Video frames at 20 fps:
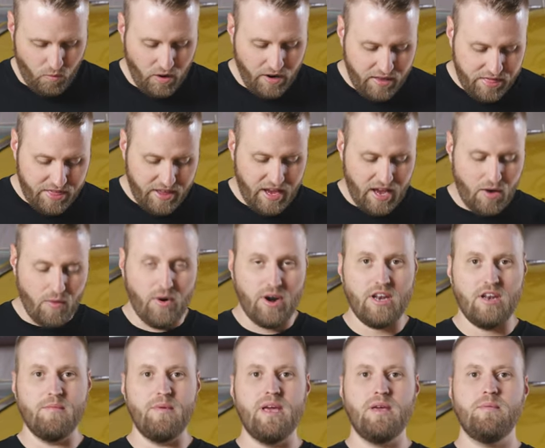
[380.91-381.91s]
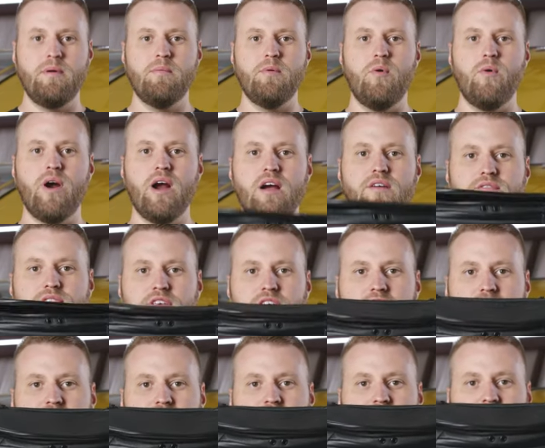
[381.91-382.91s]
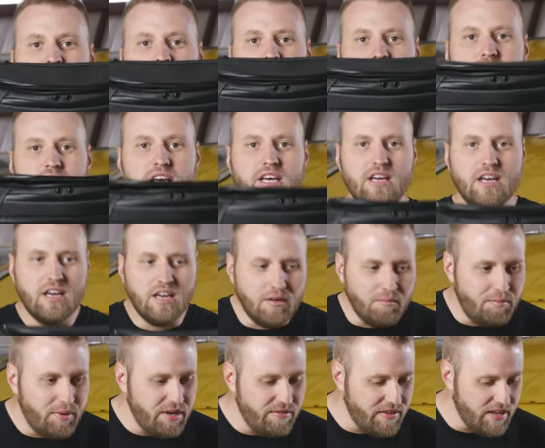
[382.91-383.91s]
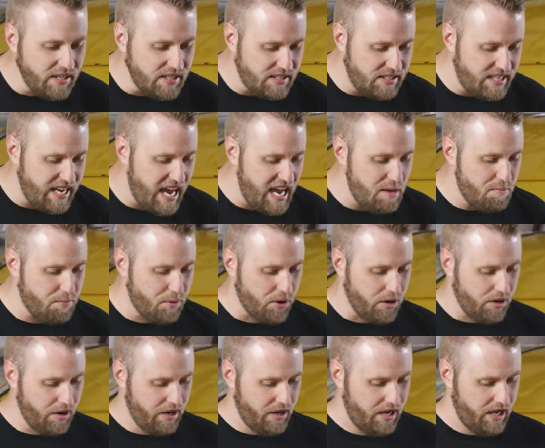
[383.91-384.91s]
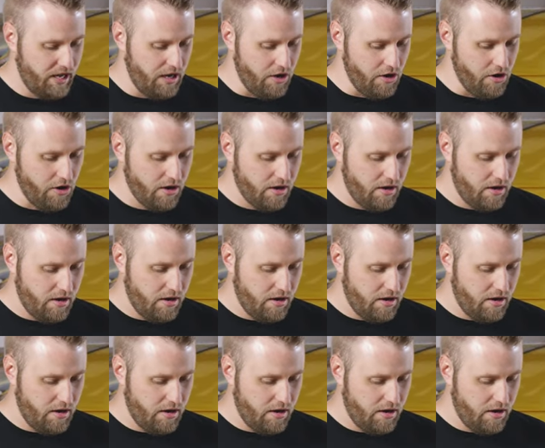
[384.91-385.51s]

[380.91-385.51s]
One thing I wanted to make people aware of, you can see there's a, a bit of a taper here